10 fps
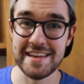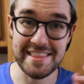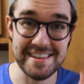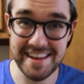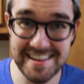
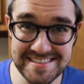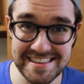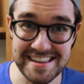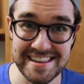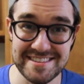And the nice
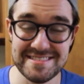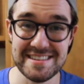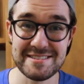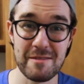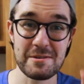thing is
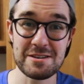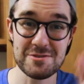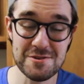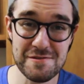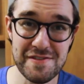that when you
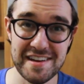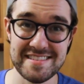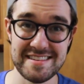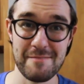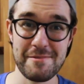do fix
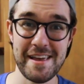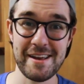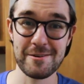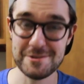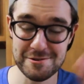
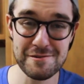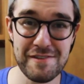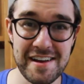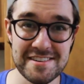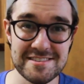something or do
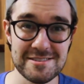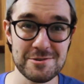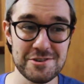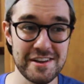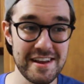find a
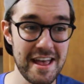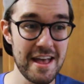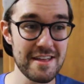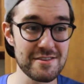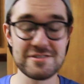solution,
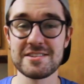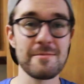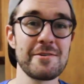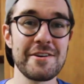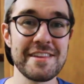there's
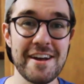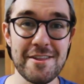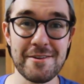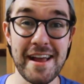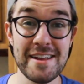someone on the
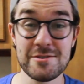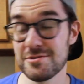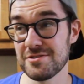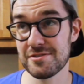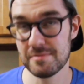other end
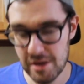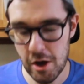who's